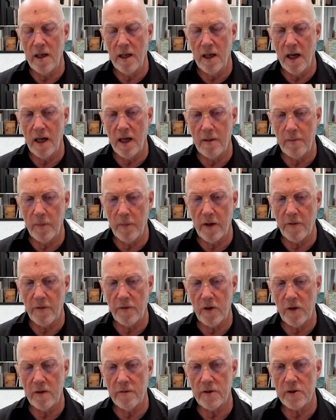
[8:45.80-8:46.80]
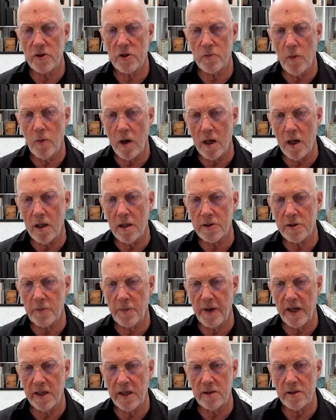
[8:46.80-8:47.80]
But if you have a small
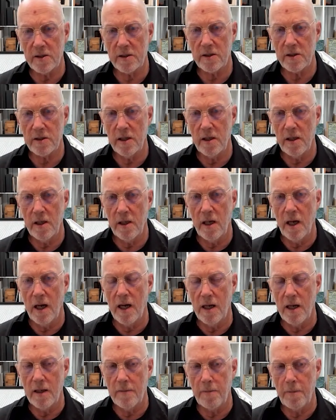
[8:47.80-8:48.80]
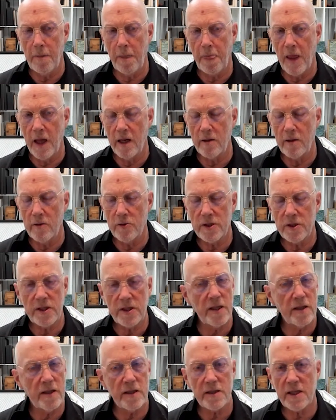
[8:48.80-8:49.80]
space, and you
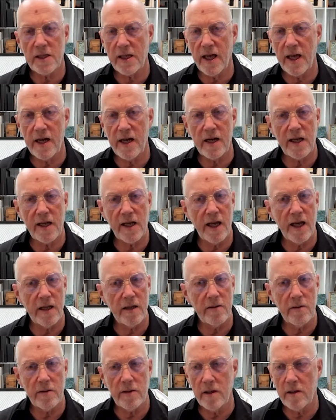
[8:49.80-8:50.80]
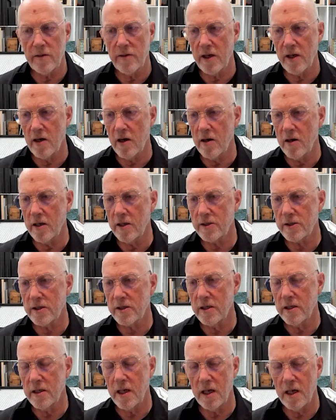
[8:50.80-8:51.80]
see this again and again, the
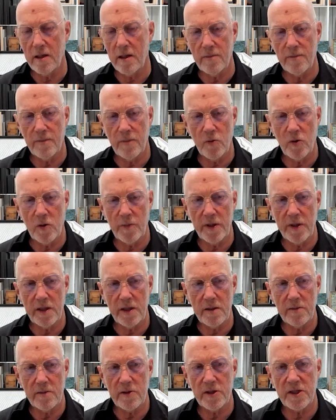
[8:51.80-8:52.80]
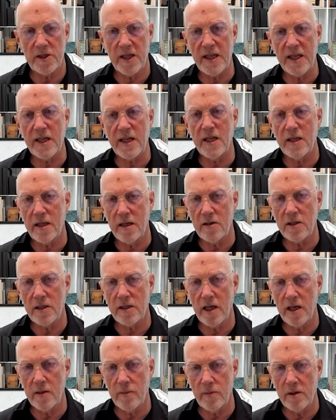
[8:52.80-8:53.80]
artist will be sitting at their
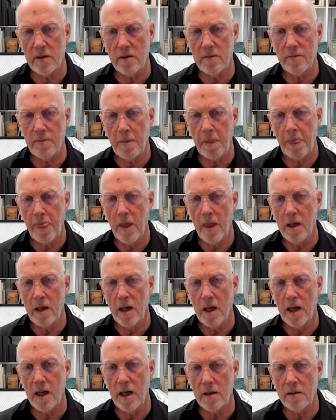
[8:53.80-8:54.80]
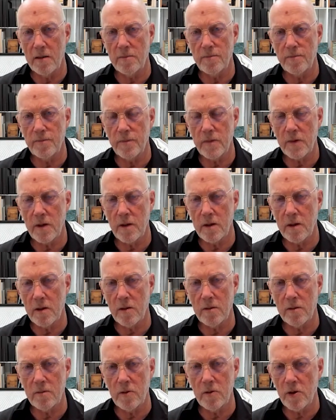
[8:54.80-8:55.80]
table,
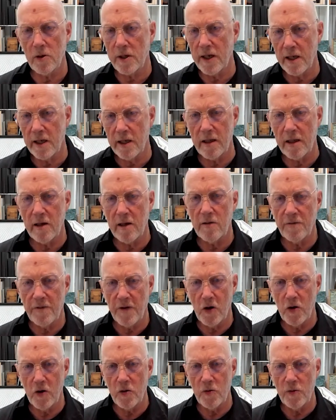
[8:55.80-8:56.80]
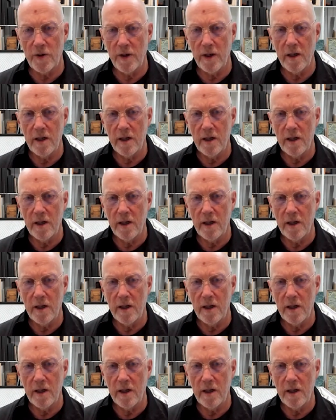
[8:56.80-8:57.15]
looking at their phone,